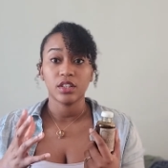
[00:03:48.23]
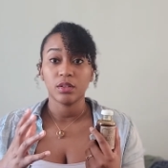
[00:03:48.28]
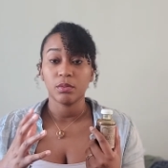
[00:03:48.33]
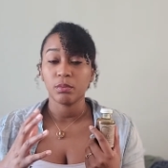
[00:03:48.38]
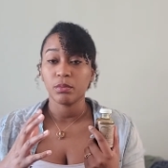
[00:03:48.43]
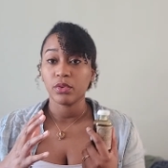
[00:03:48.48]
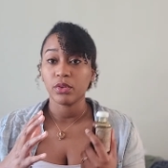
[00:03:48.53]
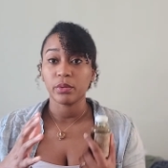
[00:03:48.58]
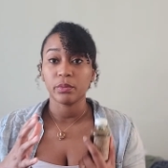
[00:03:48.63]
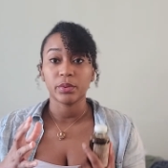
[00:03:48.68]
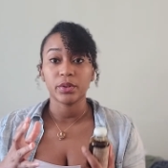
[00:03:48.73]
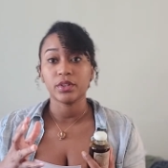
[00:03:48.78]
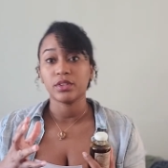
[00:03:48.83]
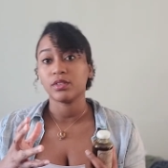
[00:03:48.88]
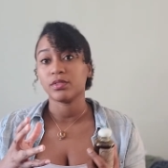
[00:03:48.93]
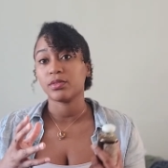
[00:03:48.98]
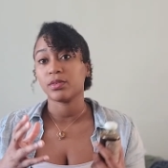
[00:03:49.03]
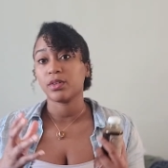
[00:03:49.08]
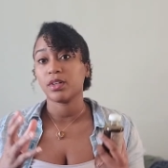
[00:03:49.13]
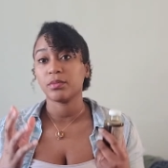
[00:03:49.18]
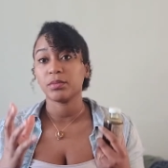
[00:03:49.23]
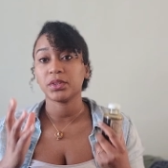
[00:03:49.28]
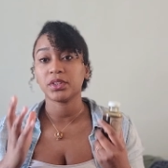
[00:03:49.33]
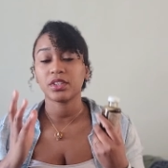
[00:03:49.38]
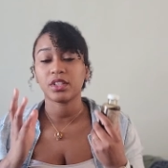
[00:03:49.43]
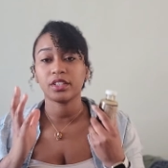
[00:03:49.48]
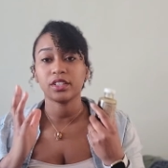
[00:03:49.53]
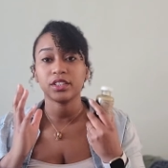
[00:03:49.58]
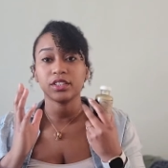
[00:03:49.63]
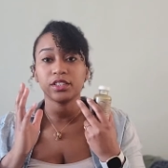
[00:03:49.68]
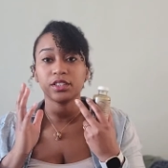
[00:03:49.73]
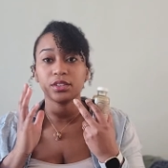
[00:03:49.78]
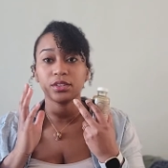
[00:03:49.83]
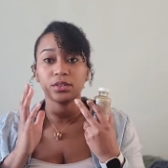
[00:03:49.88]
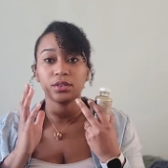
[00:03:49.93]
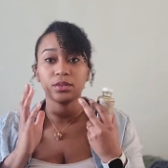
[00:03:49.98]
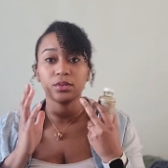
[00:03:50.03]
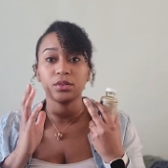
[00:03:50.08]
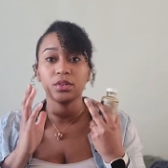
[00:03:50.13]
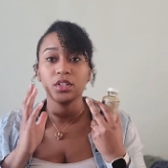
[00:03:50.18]
more beautiful. I'm starting
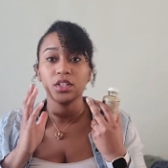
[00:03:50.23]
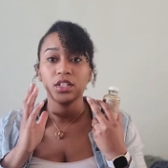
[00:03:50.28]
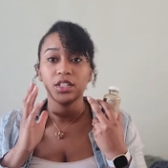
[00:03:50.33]
to